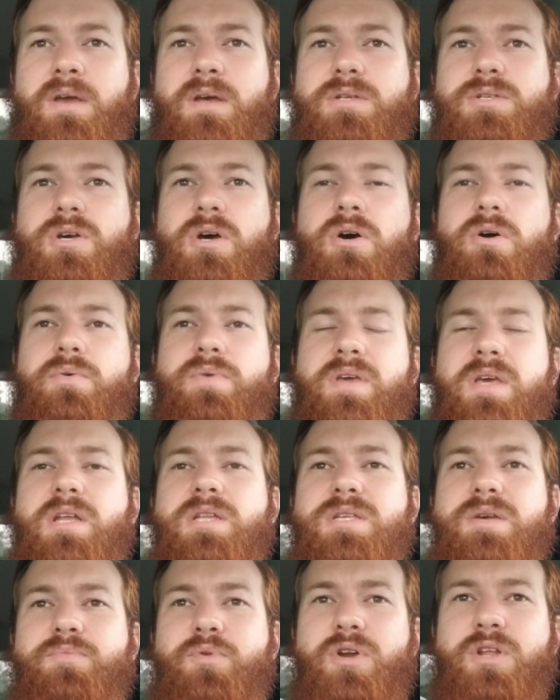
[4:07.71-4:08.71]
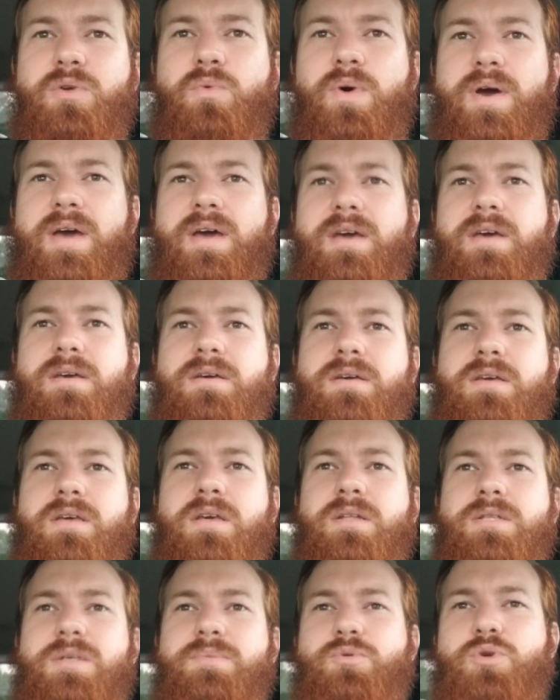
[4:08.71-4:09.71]
So he ends up running away. He
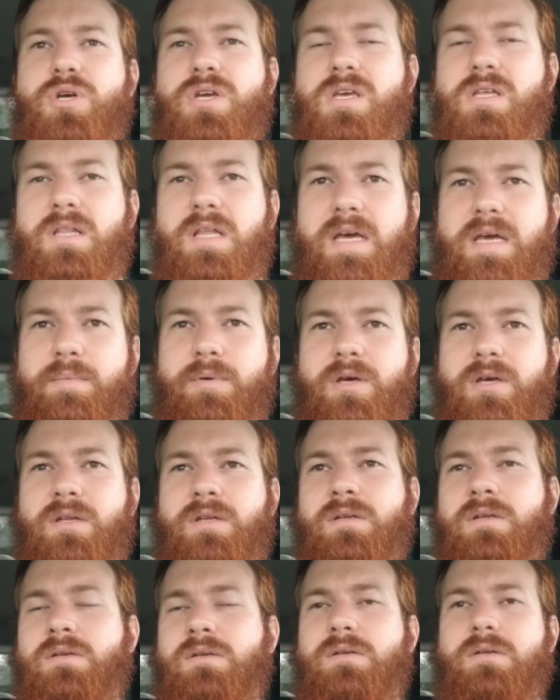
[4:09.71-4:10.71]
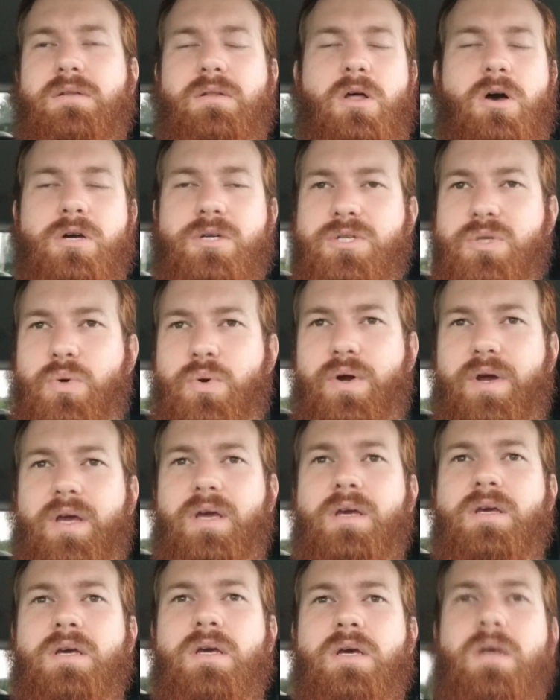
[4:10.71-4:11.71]
ends up tricking Laban. Long
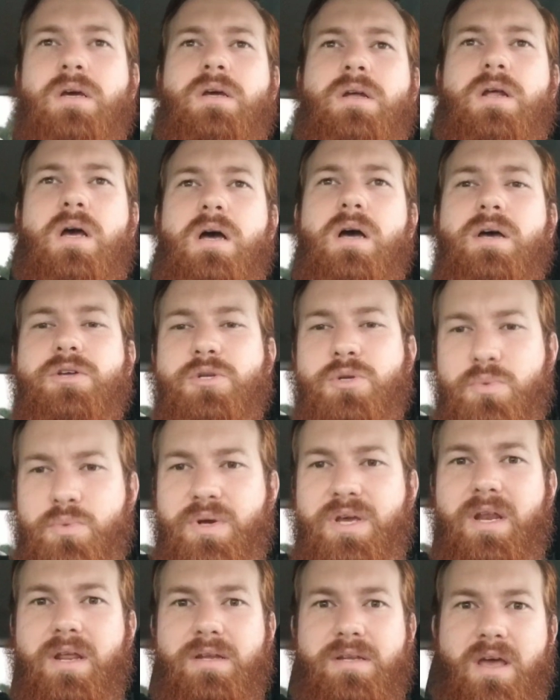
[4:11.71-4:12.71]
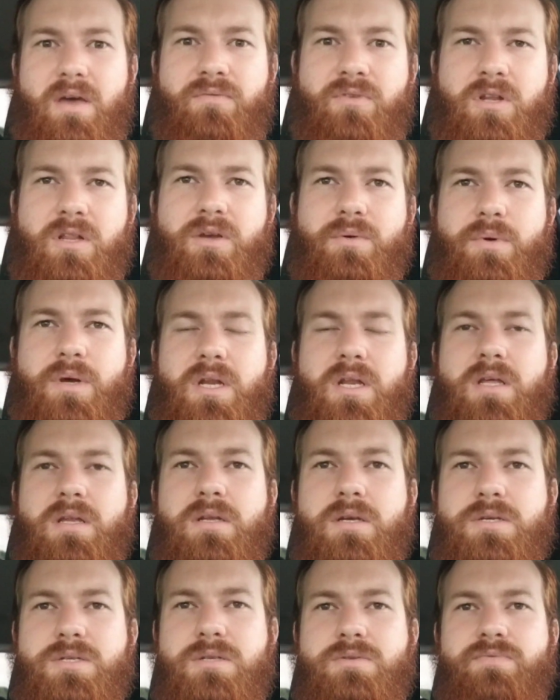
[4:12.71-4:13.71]
story. Uh, you should read it. Definitely read it
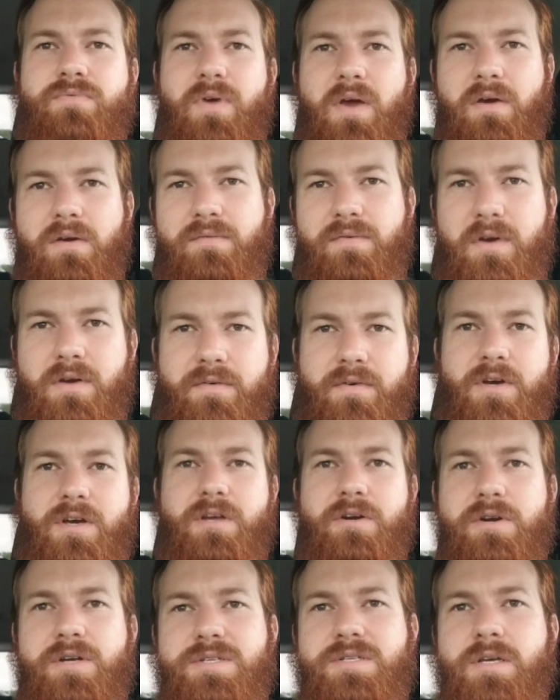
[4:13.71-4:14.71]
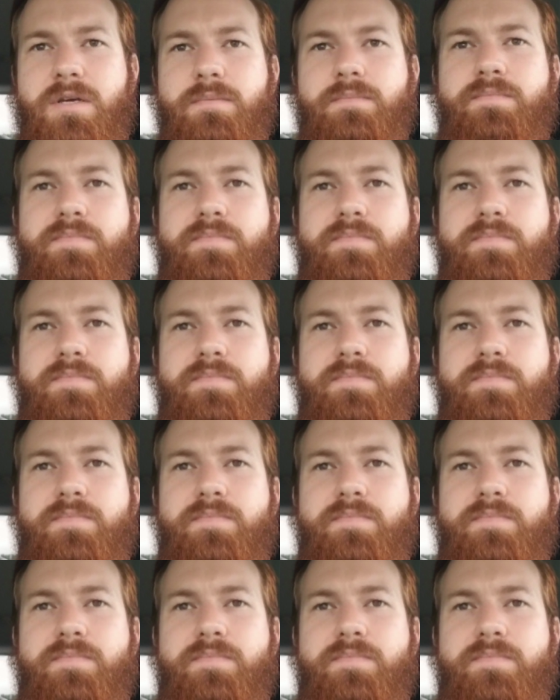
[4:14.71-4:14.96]
because it's very, very, very interesting